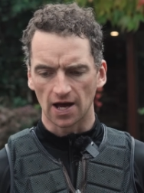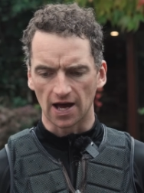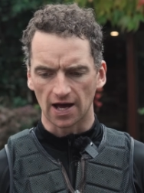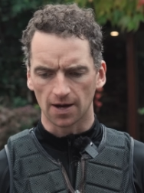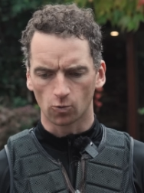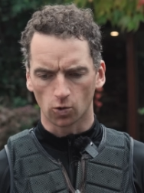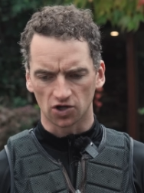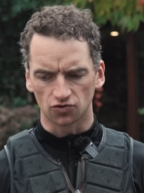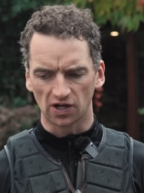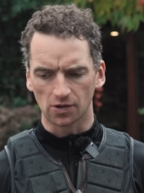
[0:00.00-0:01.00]

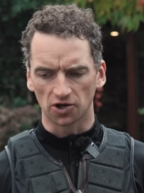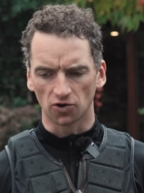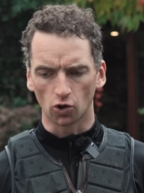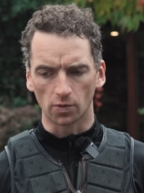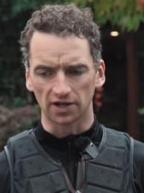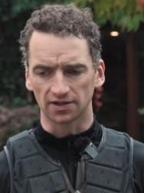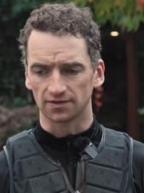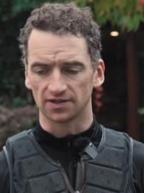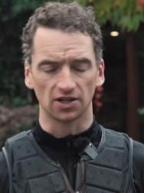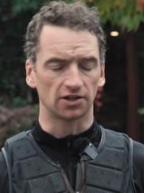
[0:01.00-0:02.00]
Works really well at home.
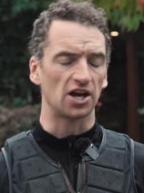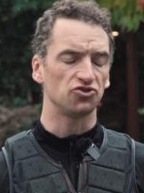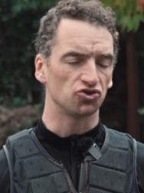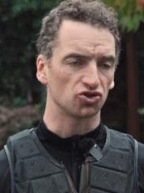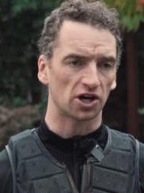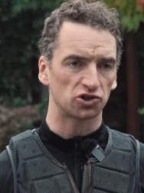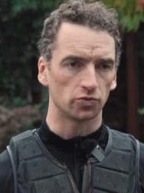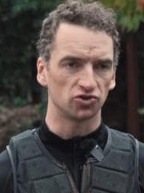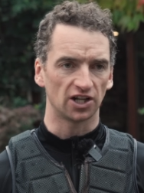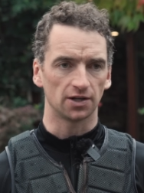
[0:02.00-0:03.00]
The occasion just got to
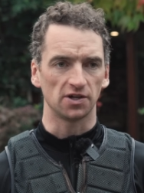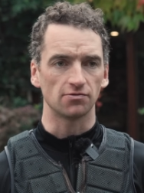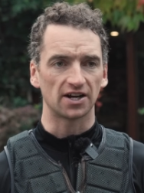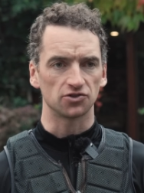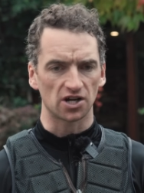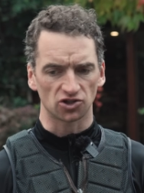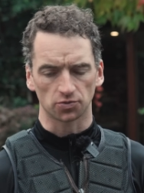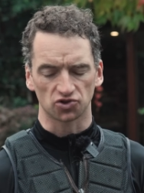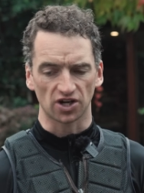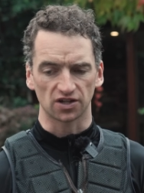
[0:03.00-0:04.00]
him in Cheltenham. He ran his race
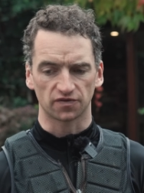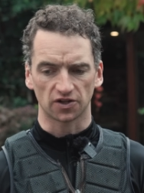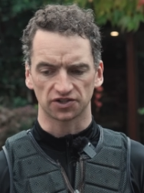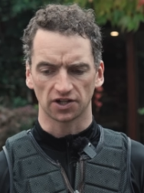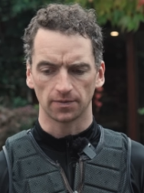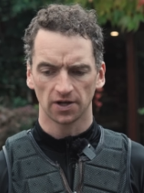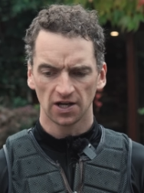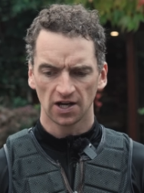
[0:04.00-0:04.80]
up the straight the first time.